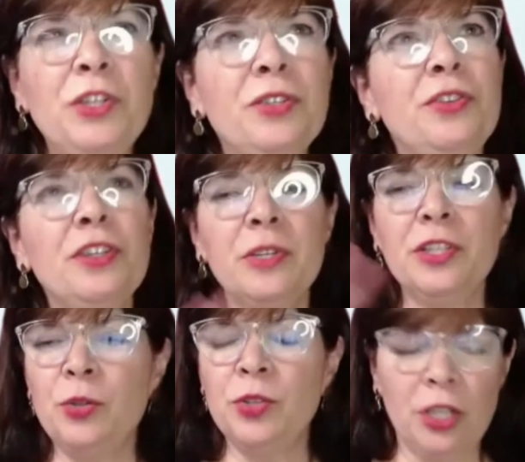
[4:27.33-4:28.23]
do
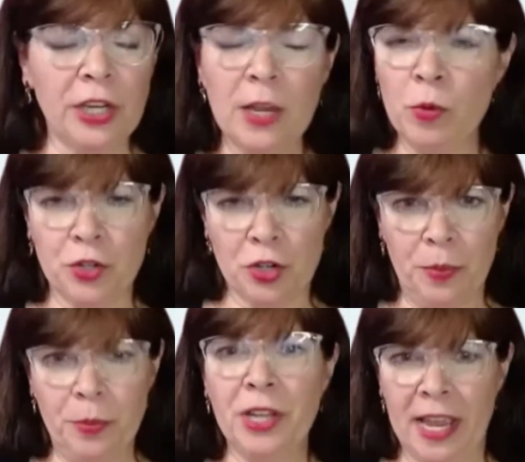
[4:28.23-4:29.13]
is you look at what you're
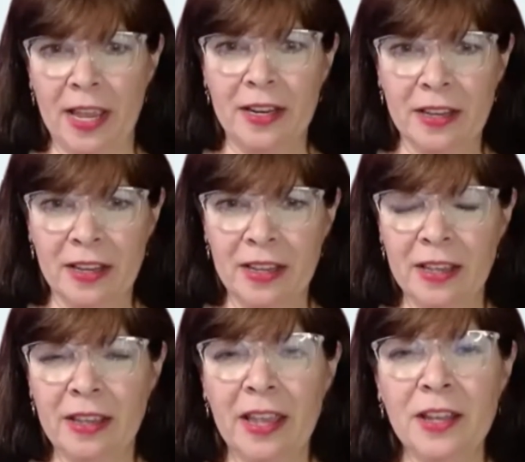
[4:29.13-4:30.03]
communicating
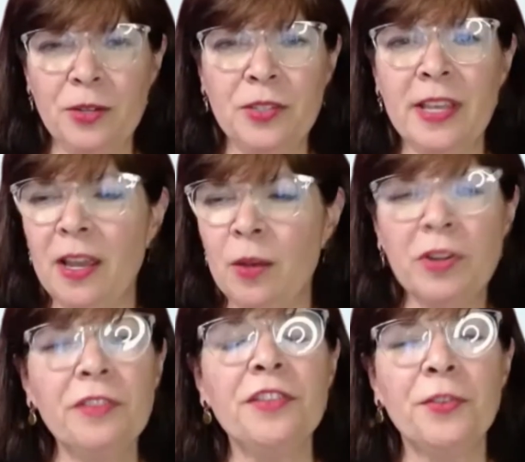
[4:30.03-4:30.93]
and you say, what
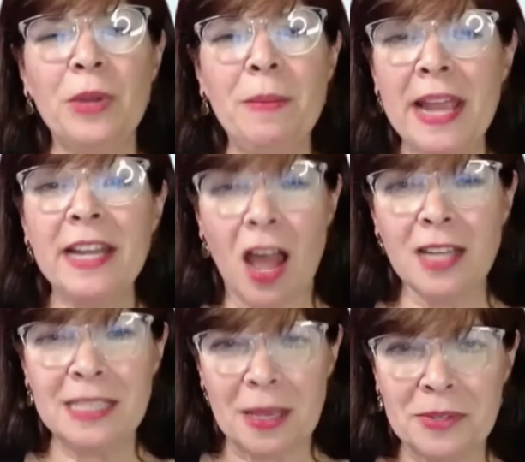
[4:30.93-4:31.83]
are the 3 main
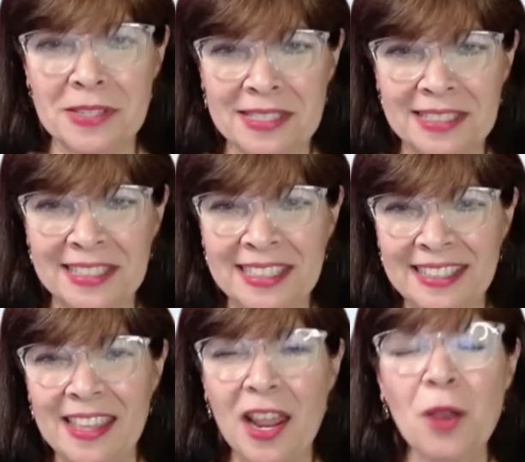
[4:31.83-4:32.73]
concepts
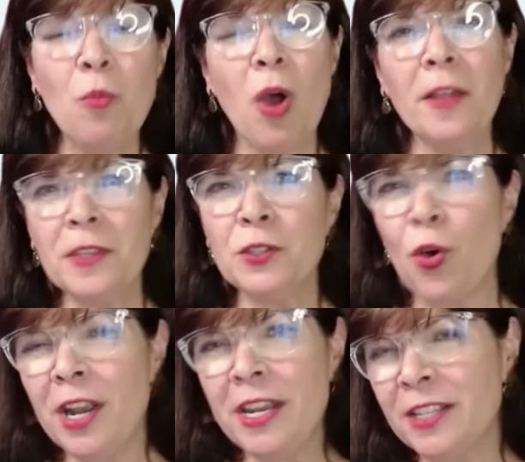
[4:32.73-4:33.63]
that I want this
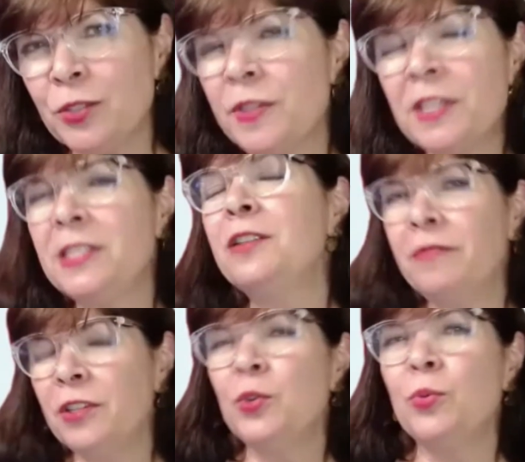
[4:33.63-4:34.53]
audience or this
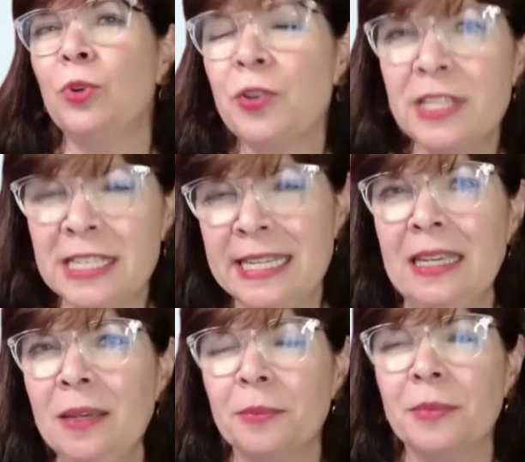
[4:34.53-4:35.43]
individual or this
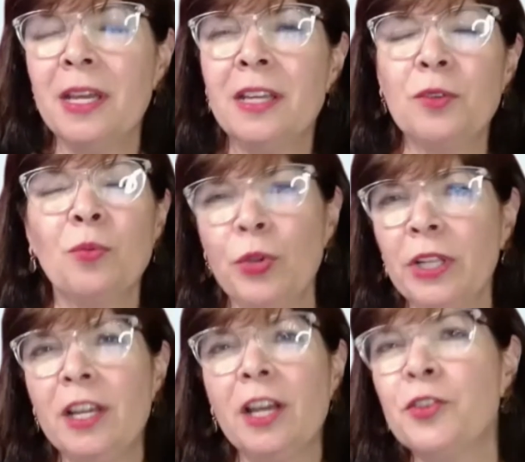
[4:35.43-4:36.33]
team to
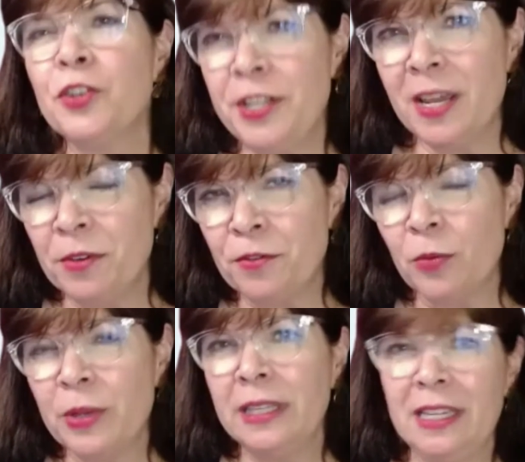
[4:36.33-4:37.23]
really understand before
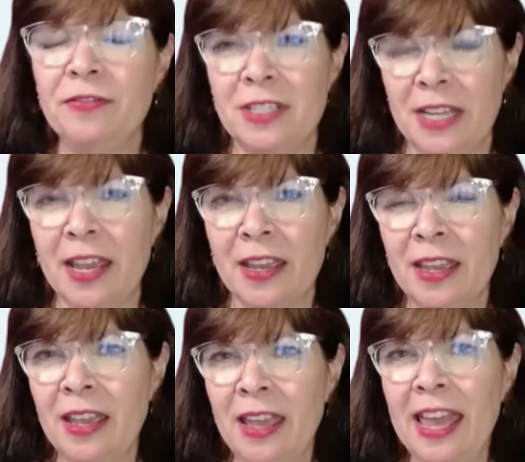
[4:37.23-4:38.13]
we leave today?
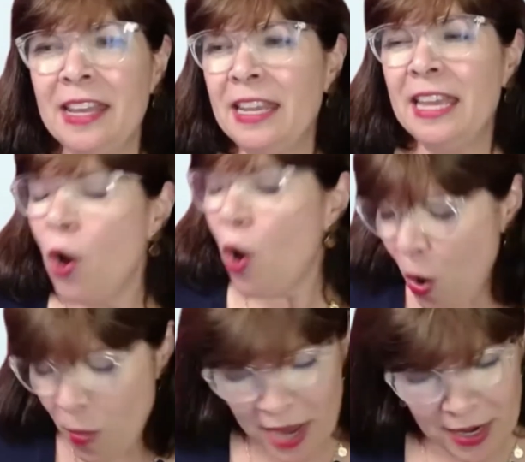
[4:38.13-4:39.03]
And
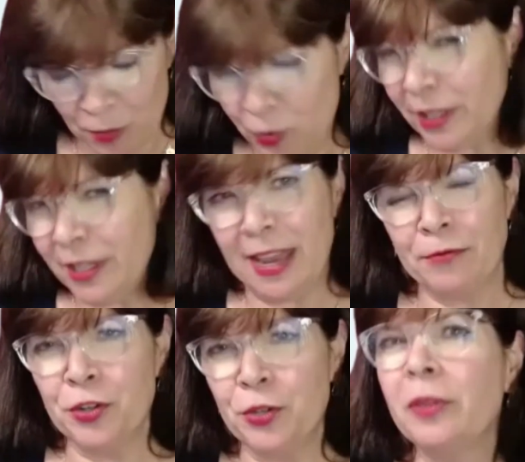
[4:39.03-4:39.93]
I really,
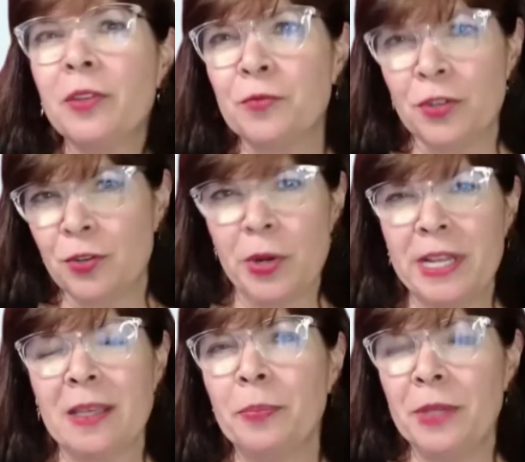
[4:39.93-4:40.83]
after doing this for 20
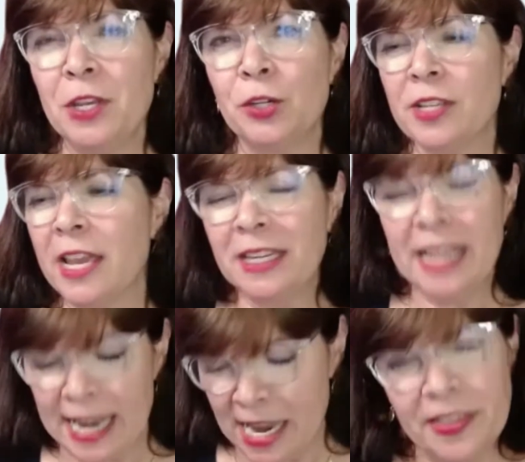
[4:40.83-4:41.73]
something years, I can
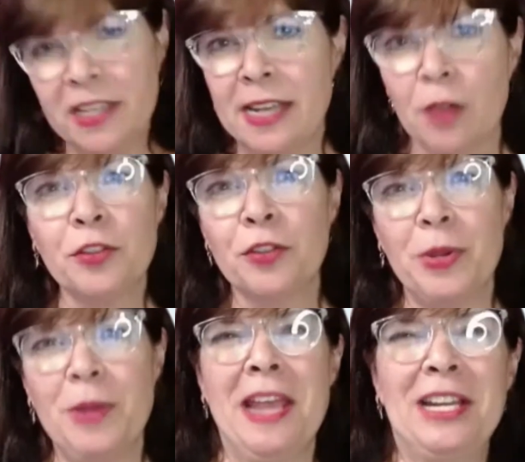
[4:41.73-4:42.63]
get anything down to
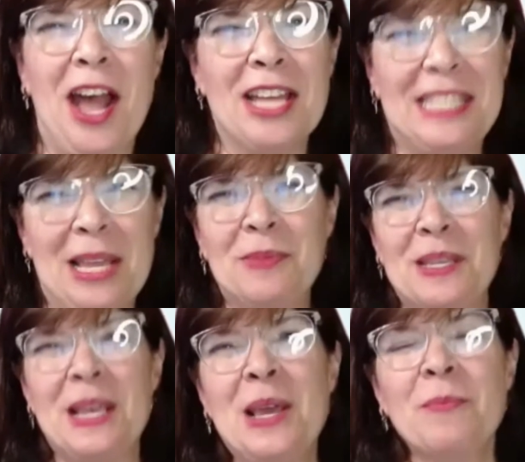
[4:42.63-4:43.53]
3 main concepts,
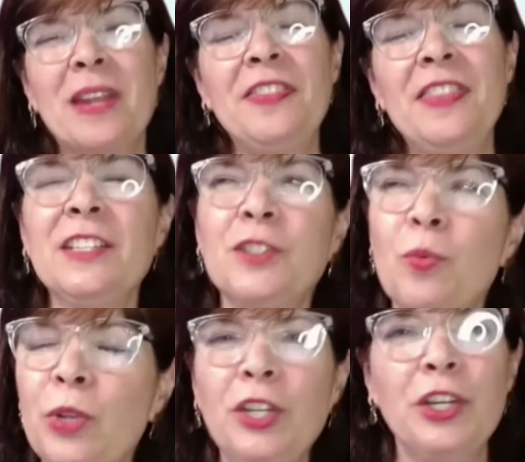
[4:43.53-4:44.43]
but I think it's a
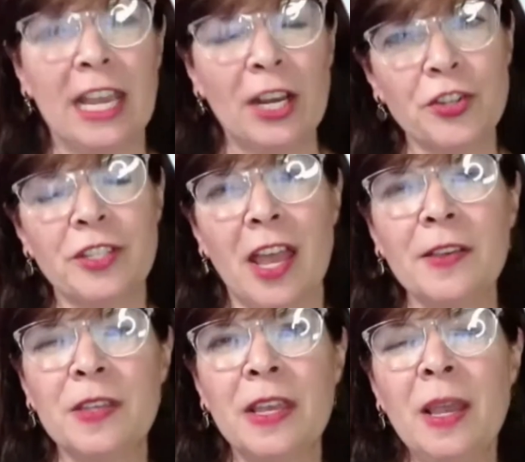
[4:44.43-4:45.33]
really good
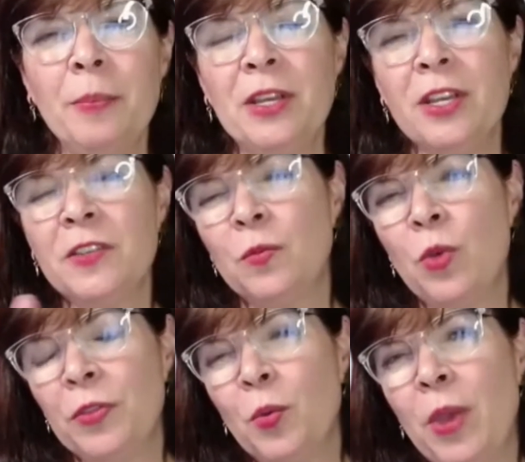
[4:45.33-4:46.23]
exercise. Because
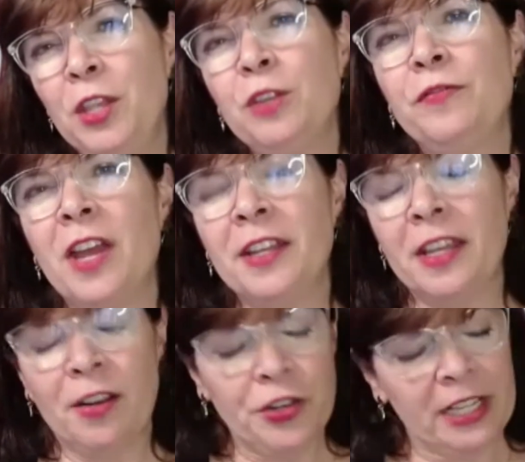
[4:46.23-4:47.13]
the way you've done it
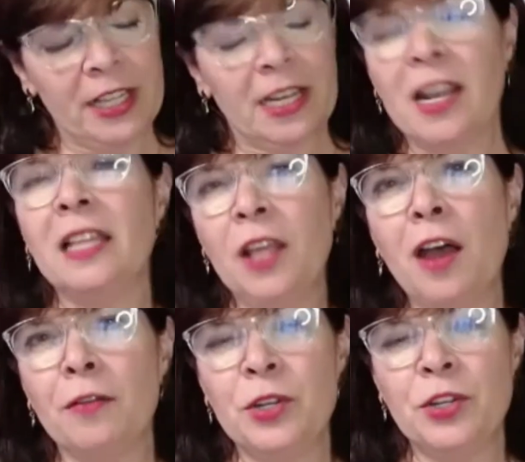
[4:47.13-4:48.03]
and articulated, I
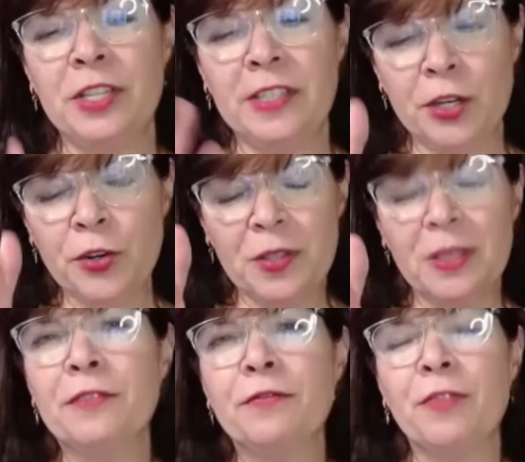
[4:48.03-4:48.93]
love, which is, here's
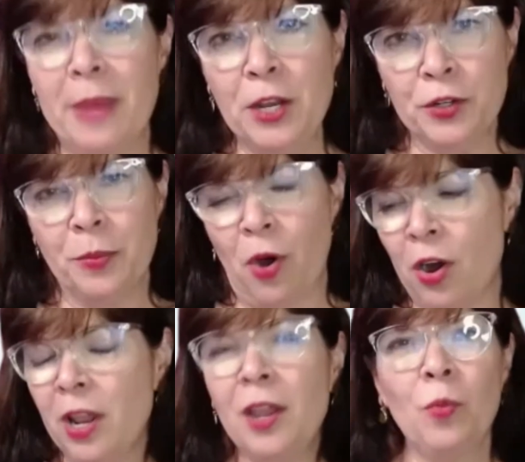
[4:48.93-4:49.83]
the information
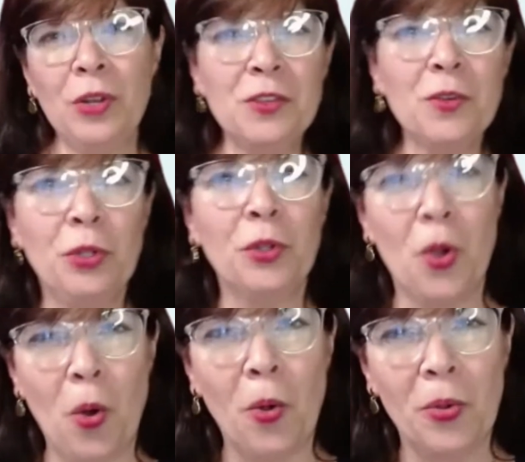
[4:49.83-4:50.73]
part. What's the real
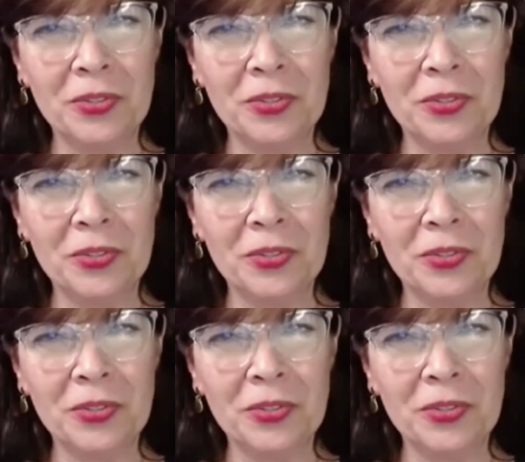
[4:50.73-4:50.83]
goal?